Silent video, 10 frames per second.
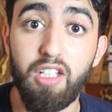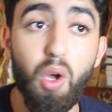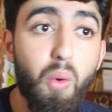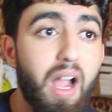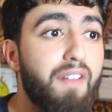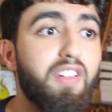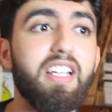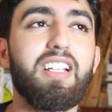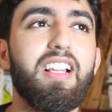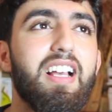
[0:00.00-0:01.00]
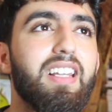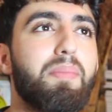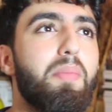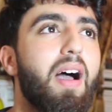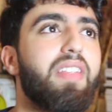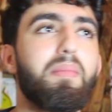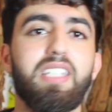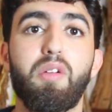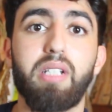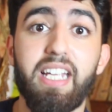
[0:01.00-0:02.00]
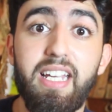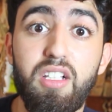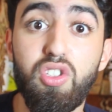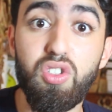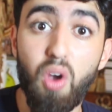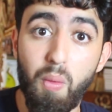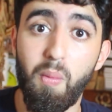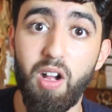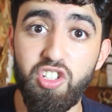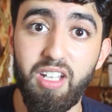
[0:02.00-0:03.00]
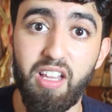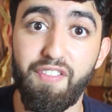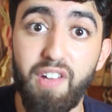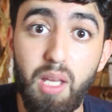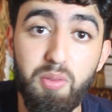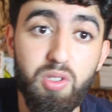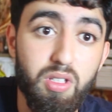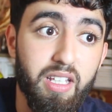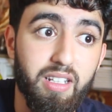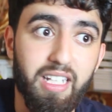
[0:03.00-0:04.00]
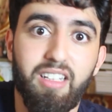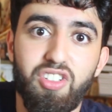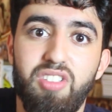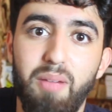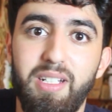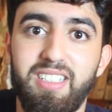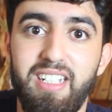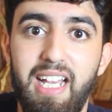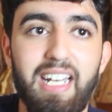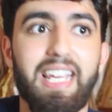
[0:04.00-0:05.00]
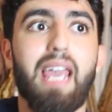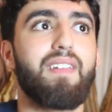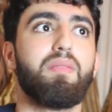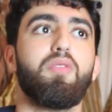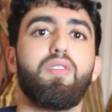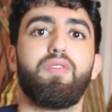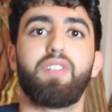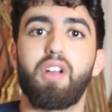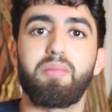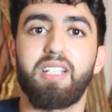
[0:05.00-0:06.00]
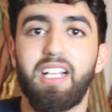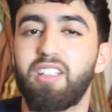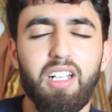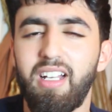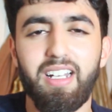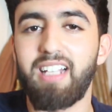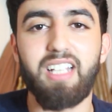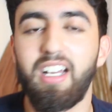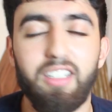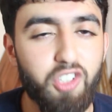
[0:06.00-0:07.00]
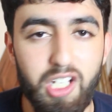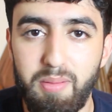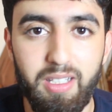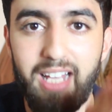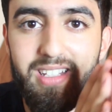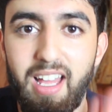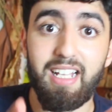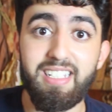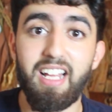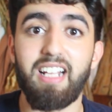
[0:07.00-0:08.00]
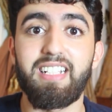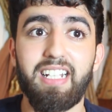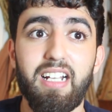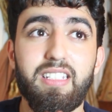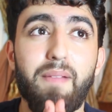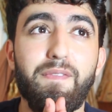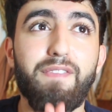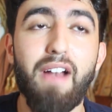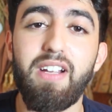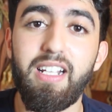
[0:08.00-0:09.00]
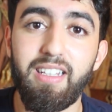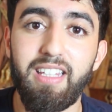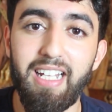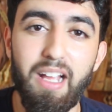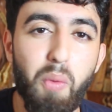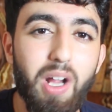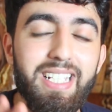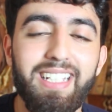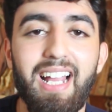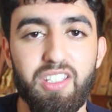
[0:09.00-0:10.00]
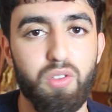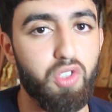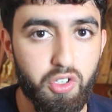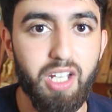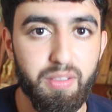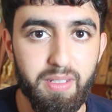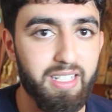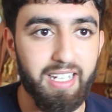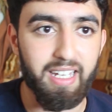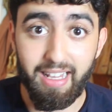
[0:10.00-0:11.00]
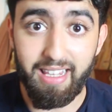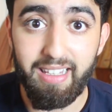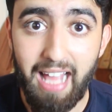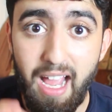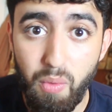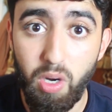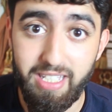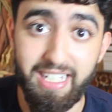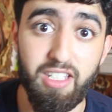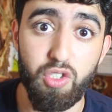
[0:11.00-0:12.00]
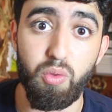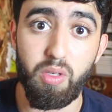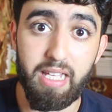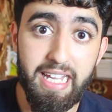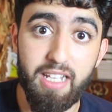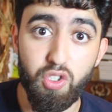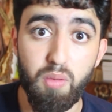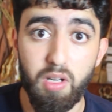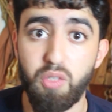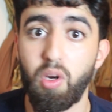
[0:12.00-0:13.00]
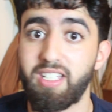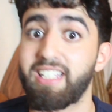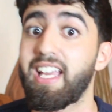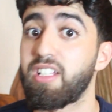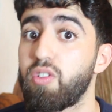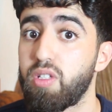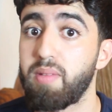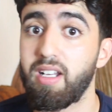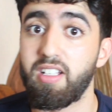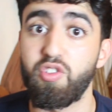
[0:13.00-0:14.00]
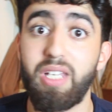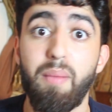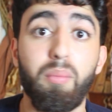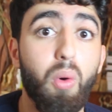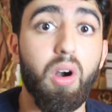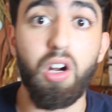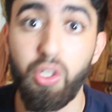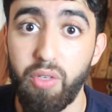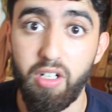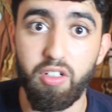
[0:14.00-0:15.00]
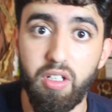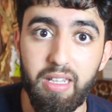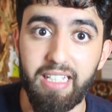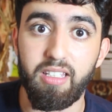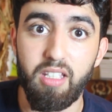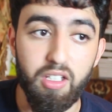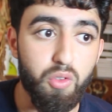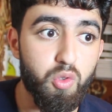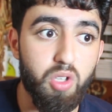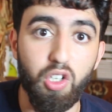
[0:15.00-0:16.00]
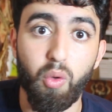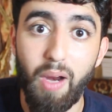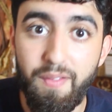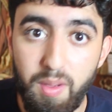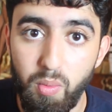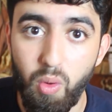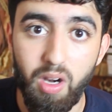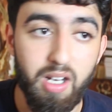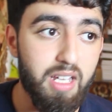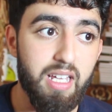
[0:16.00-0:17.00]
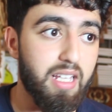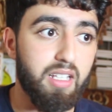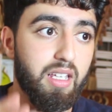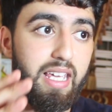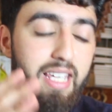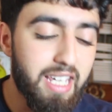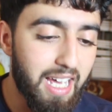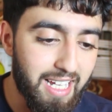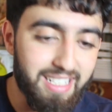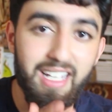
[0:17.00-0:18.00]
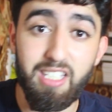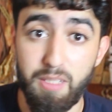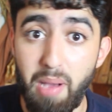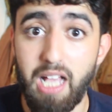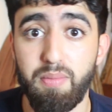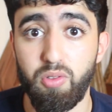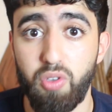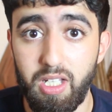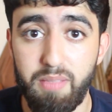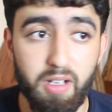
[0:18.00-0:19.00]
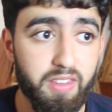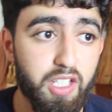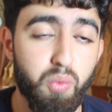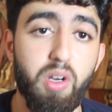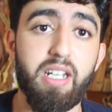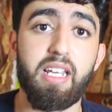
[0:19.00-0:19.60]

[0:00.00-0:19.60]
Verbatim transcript: Don't ever eat. Like people have that mistake where they eat so much that they fill up like their stomachs and they can't even move. You know what I'm saying? Like that's not. Trust me. That's not. That's not. It's like it's a very thing. It works against you. Trust me. Like that. Th that works against you. Eating too much works against you. To be honest, because you get more hungrier. You're, like you start craving more. Eat as less as possible. Trust me on this one.